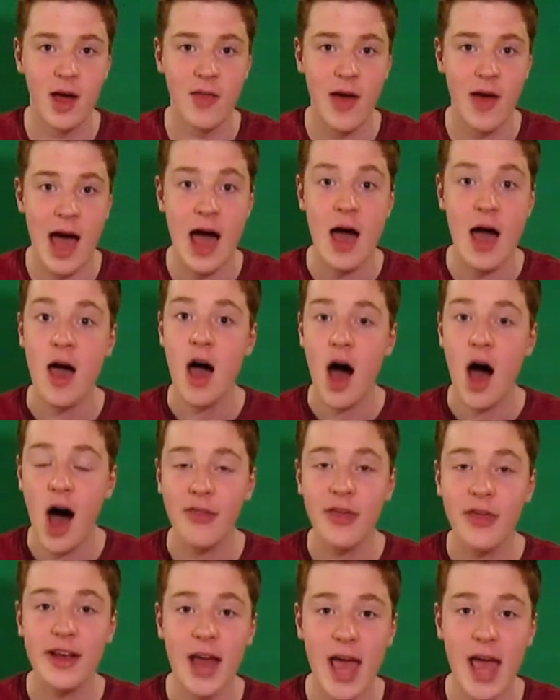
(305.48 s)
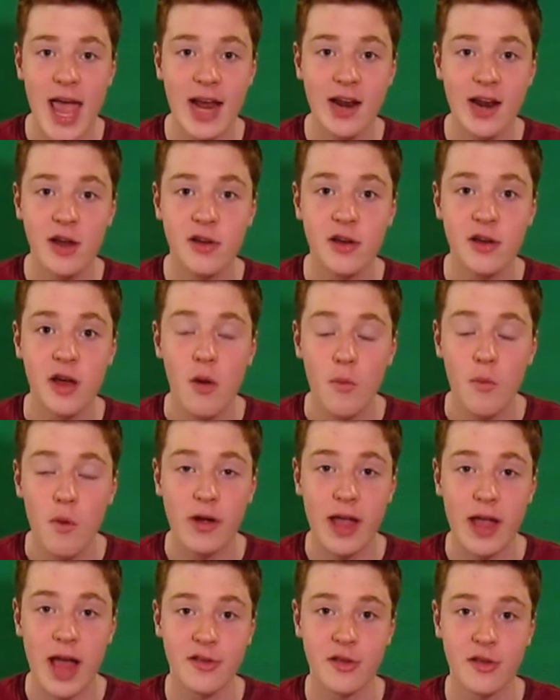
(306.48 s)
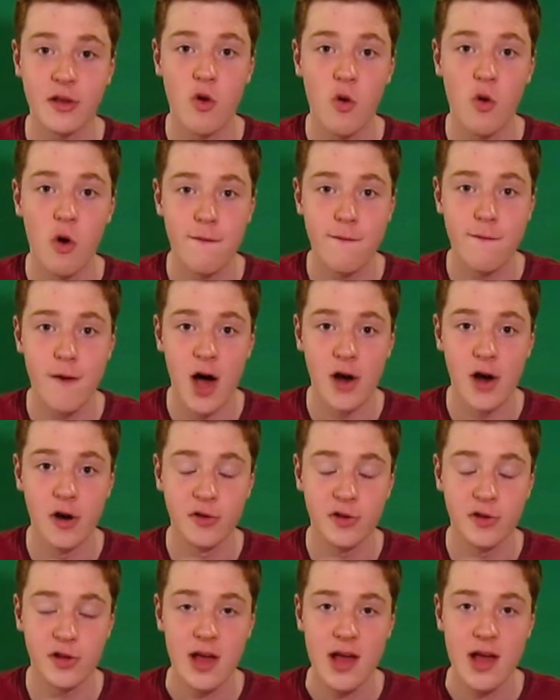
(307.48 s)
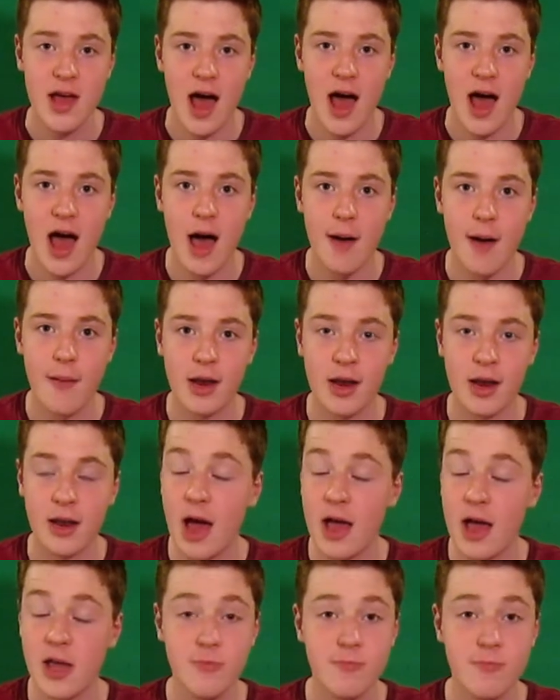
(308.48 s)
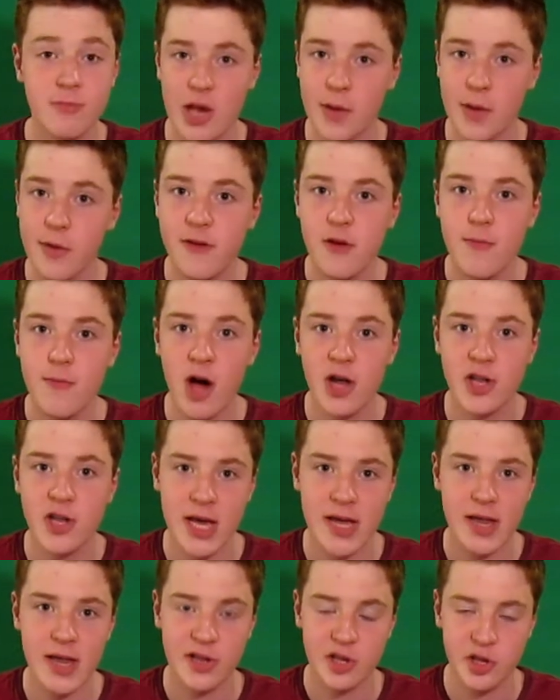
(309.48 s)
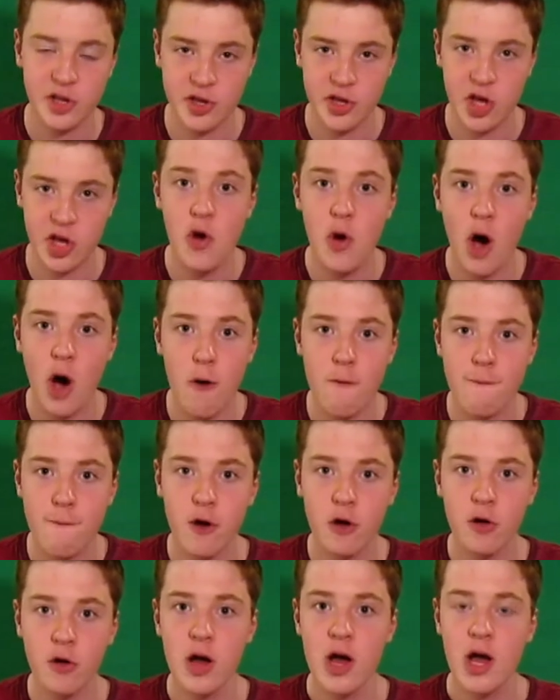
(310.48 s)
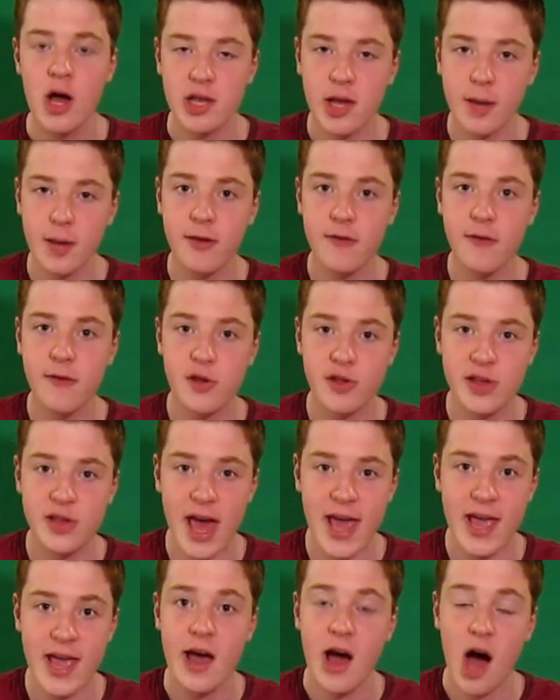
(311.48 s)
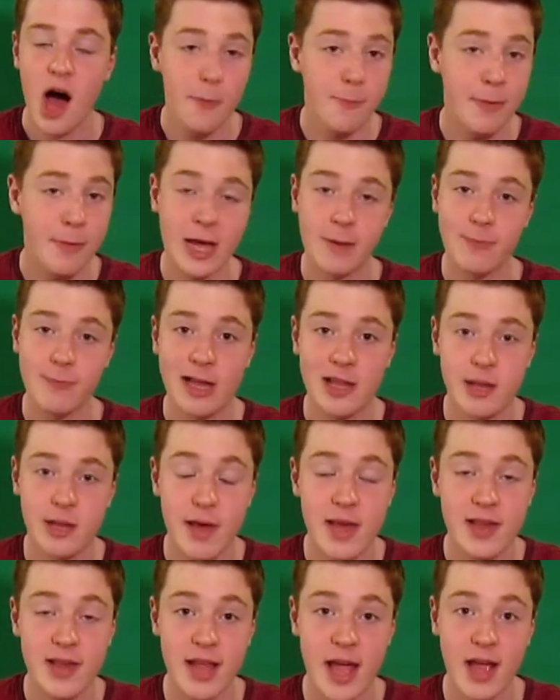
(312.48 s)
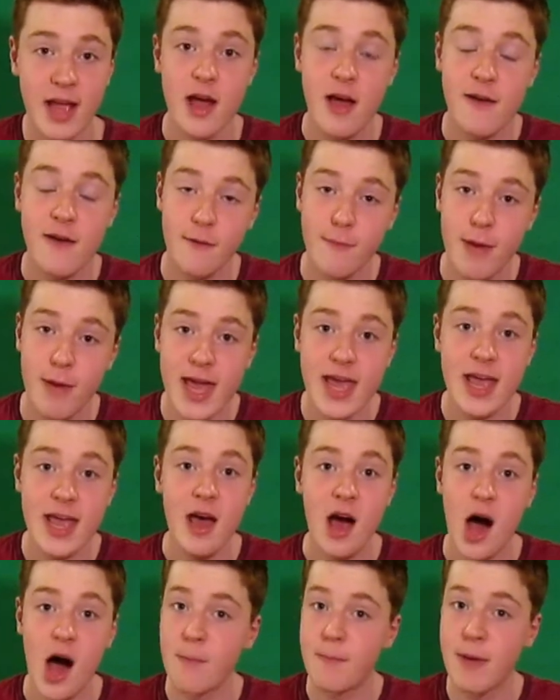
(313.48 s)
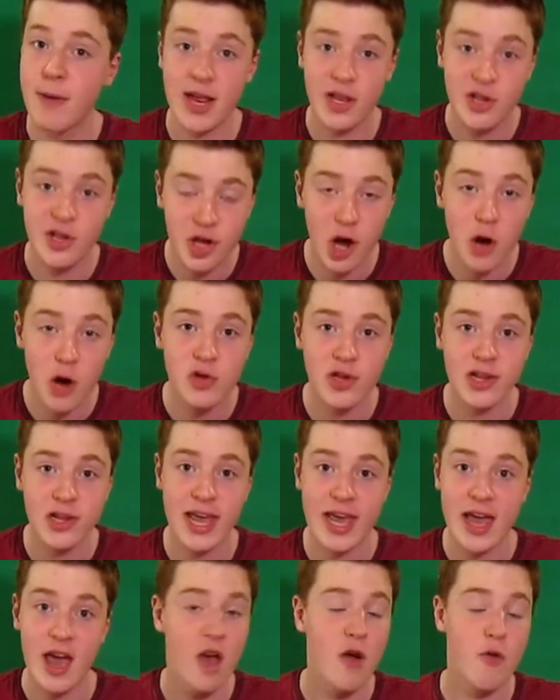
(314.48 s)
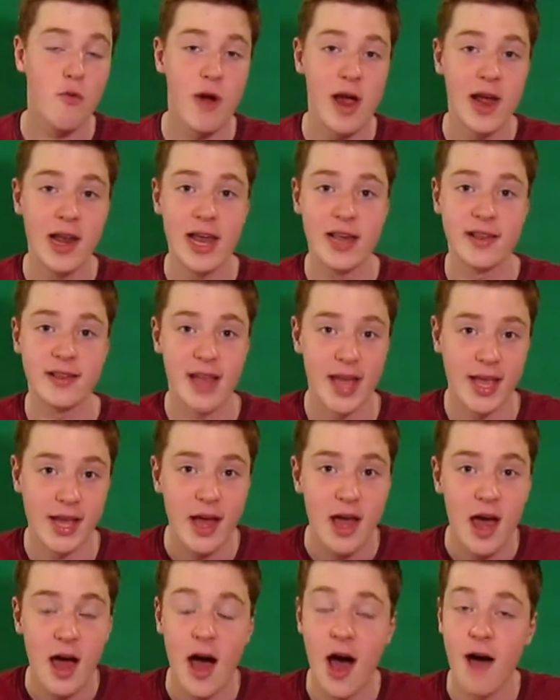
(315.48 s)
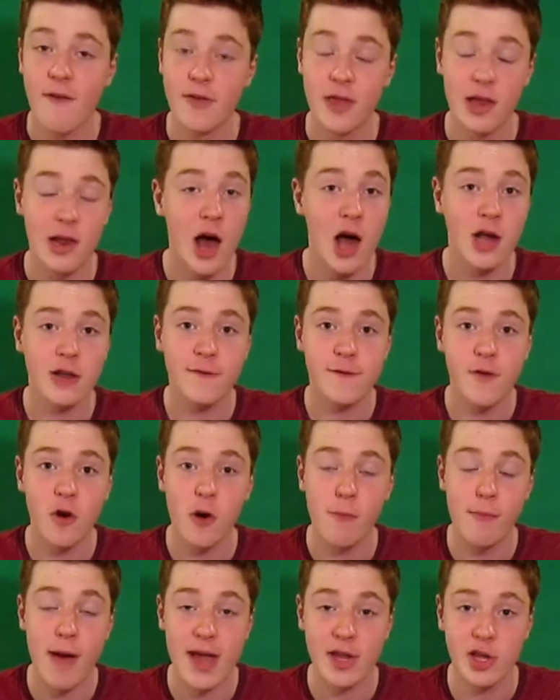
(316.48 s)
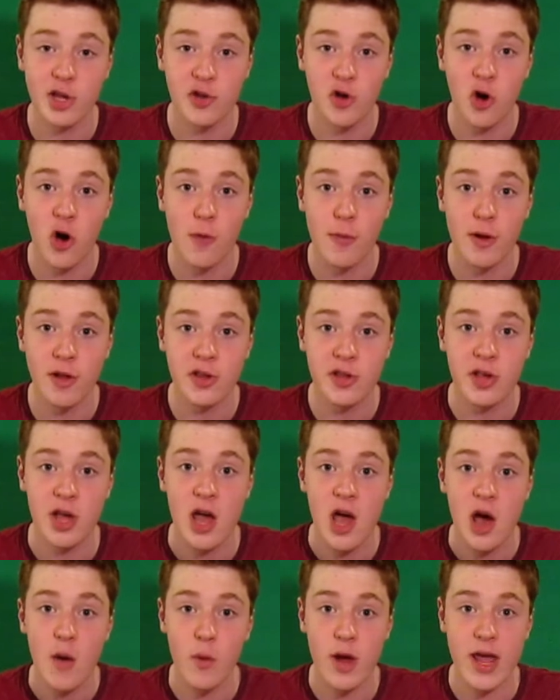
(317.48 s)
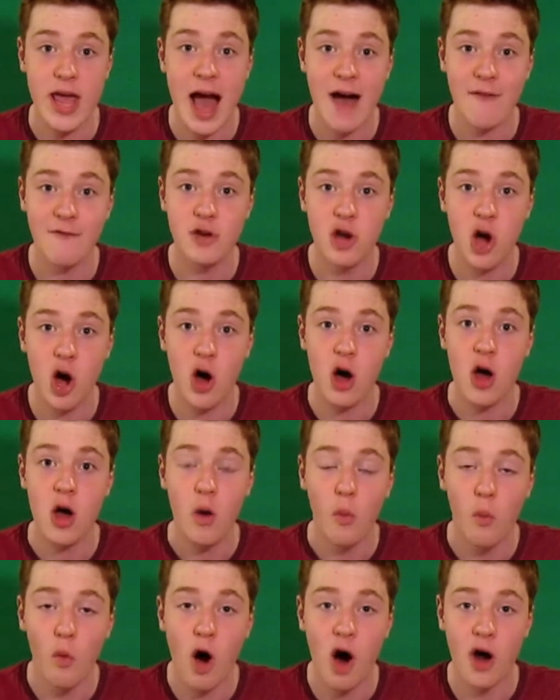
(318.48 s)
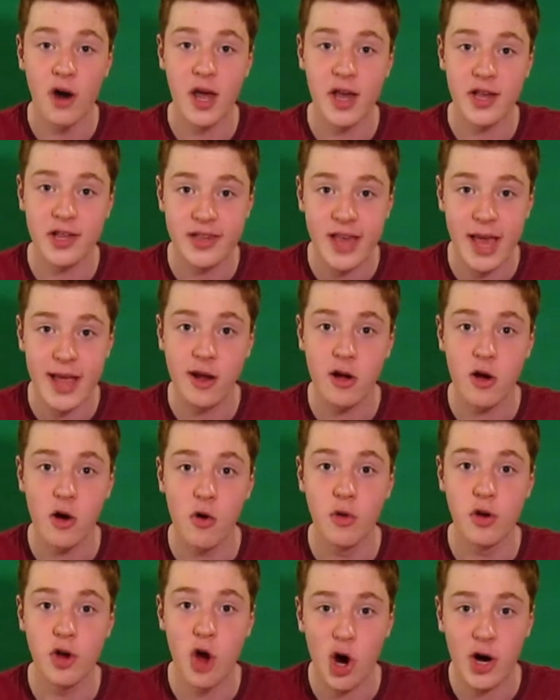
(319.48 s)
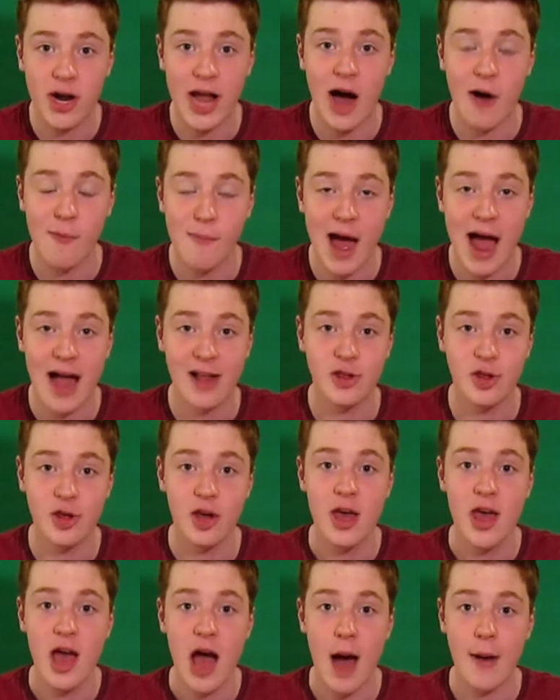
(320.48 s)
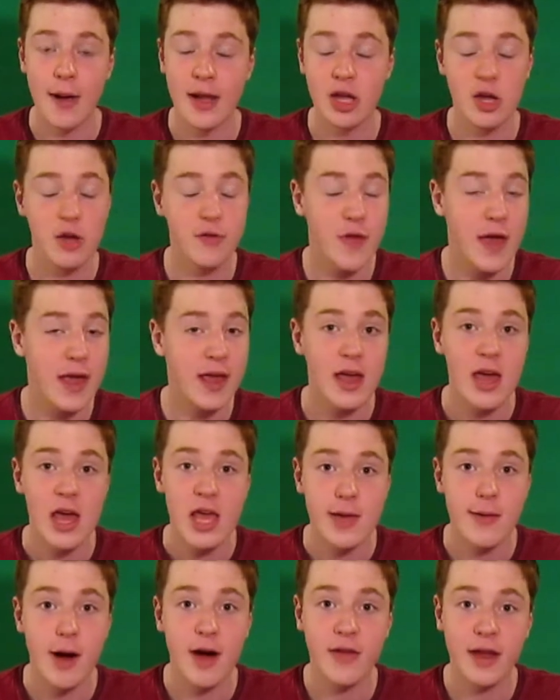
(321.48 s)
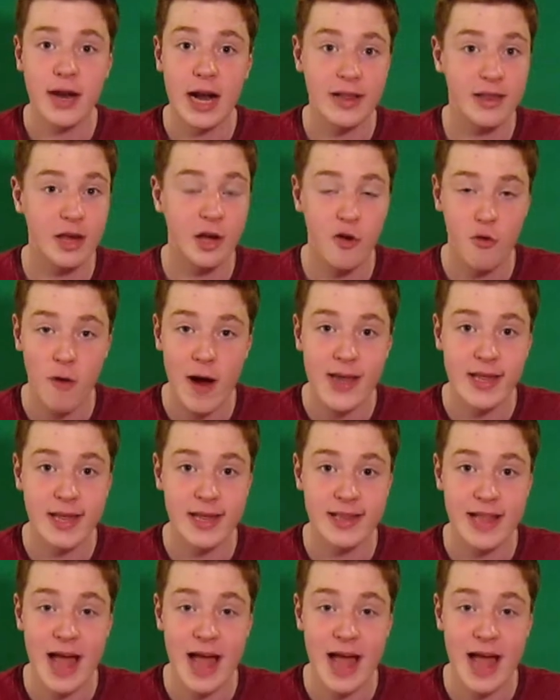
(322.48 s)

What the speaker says: like that. I think that England will get to the quarterfinals. And some of you might say that's too hopeful. Some of you say I'm being pessimistic. For me, I'm being totally realistic. For the last 4 major tournaments, we have not won a single knockout match. I mean, you might think that's a crazy